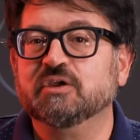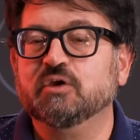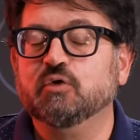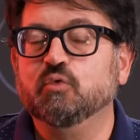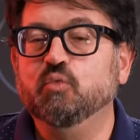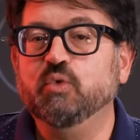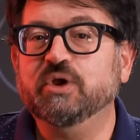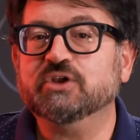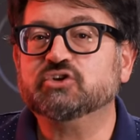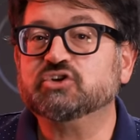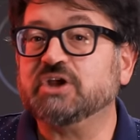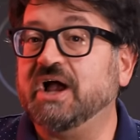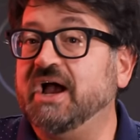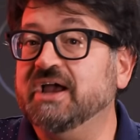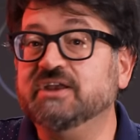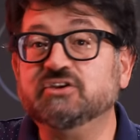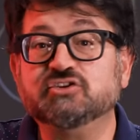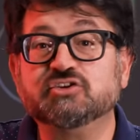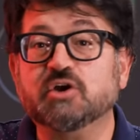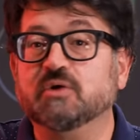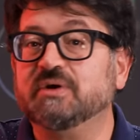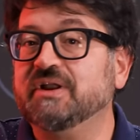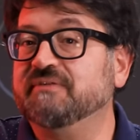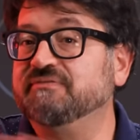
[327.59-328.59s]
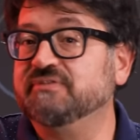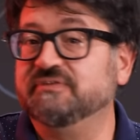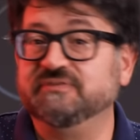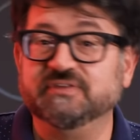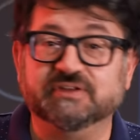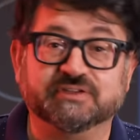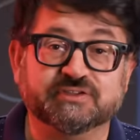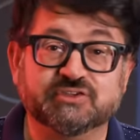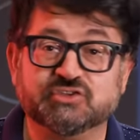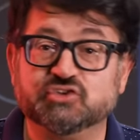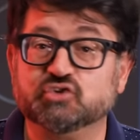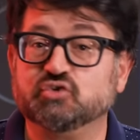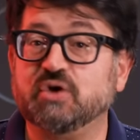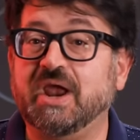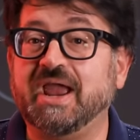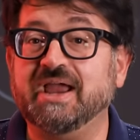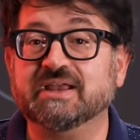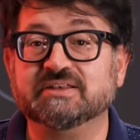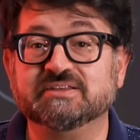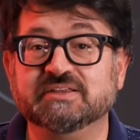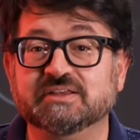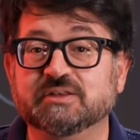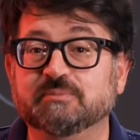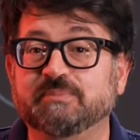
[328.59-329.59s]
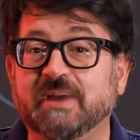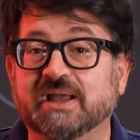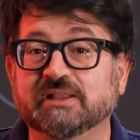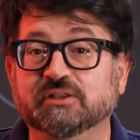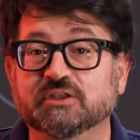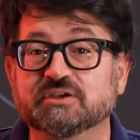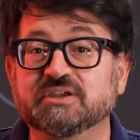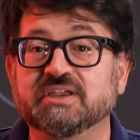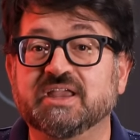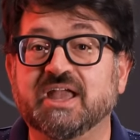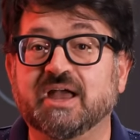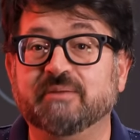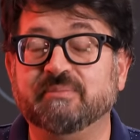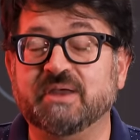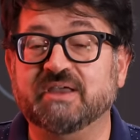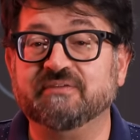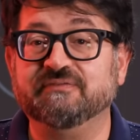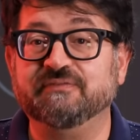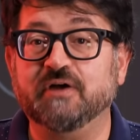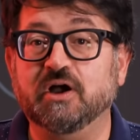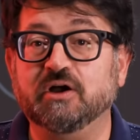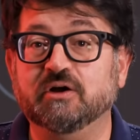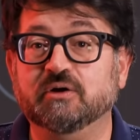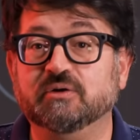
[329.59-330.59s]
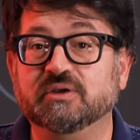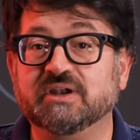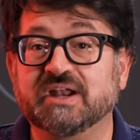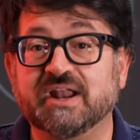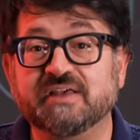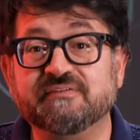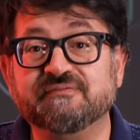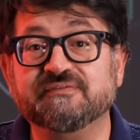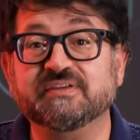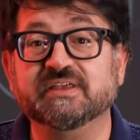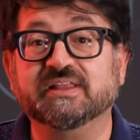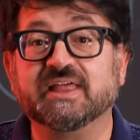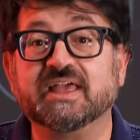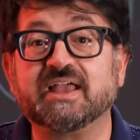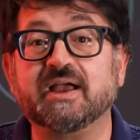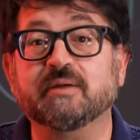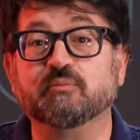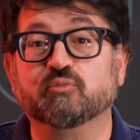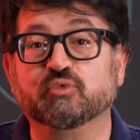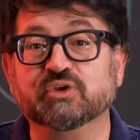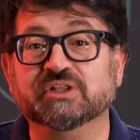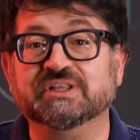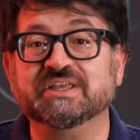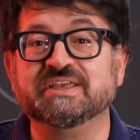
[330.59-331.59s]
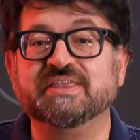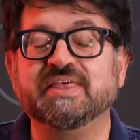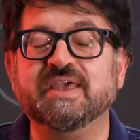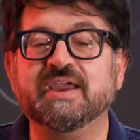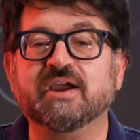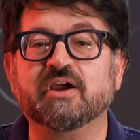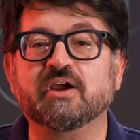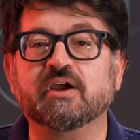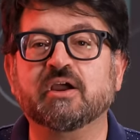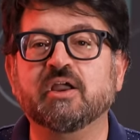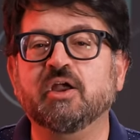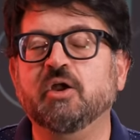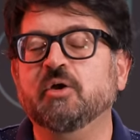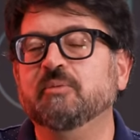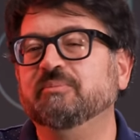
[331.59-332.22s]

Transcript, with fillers: which I don't have to feel distracted by looking at my phone, and I feel like I'm really there.